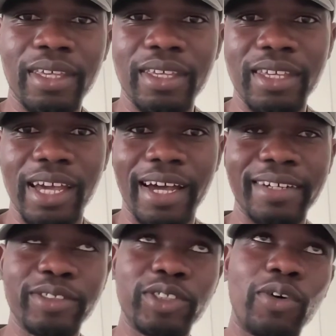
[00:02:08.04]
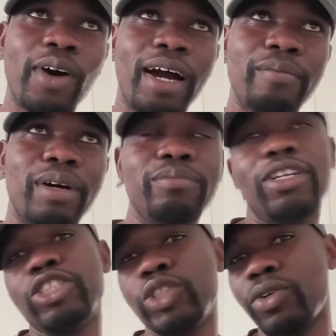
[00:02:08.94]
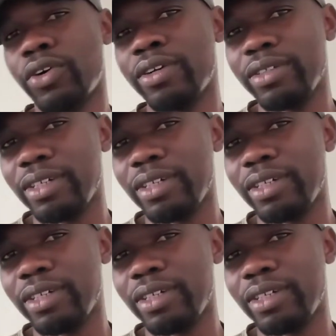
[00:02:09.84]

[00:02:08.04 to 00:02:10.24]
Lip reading: yeah, so I'm not sure.